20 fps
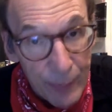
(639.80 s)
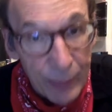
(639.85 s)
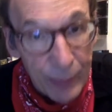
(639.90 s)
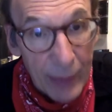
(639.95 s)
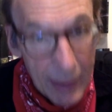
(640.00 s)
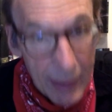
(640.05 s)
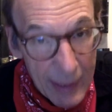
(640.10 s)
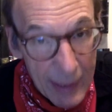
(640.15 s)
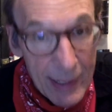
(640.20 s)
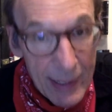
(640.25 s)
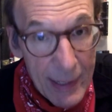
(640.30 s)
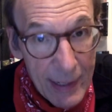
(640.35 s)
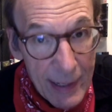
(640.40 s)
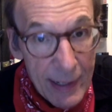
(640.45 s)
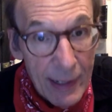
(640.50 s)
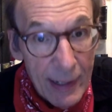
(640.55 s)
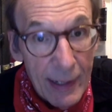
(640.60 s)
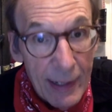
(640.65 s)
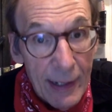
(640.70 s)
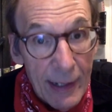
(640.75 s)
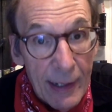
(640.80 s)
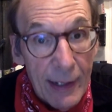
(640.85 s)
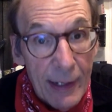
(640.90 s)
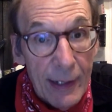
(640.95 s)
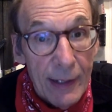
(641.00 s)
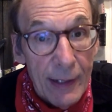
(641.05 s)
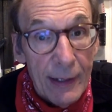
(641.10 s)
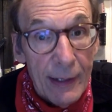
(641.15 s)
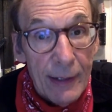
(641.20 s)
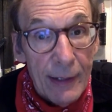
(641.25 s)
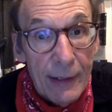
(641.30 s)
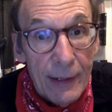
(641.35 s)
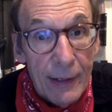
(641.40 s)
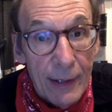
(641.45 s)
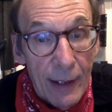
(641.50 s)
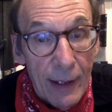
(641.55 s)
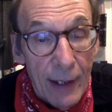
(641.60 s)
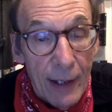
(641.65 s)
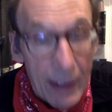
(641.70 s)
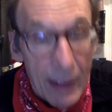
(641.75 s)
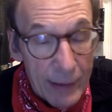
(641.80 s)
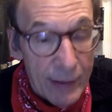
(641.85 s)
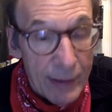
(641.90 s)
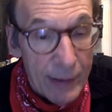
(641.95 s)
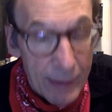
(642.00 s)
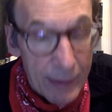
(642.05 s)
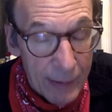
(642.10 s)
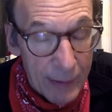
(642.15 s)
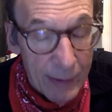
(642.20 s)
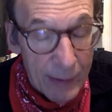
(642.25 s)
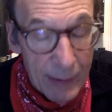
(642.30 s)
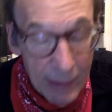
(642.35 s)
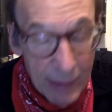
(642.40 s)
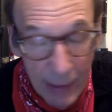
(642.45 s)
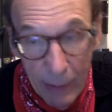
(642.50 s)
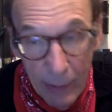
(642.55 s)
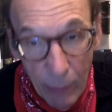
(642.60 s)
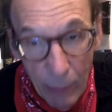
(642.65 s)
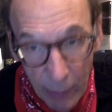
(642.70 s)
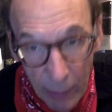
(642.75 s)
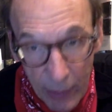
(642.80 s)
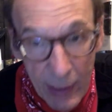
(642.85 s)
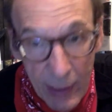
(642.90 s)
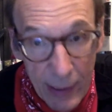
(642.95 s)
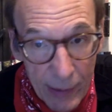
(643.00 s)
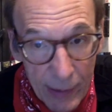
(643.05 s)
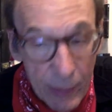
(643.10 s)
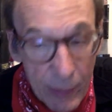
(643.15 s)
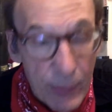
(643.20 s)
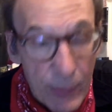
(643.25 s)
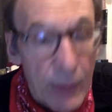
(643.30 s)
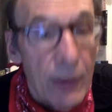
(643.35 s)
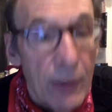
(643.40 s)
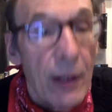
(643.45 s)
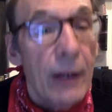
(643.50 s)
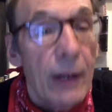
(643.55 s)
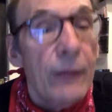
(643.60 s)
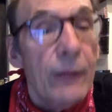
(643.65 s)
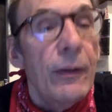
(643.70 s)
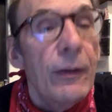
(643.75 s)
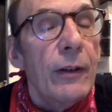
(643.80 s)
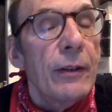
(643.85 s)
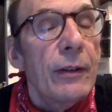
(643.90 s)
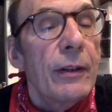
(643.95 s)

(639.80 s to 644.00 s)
e to the I, e is a periodic function.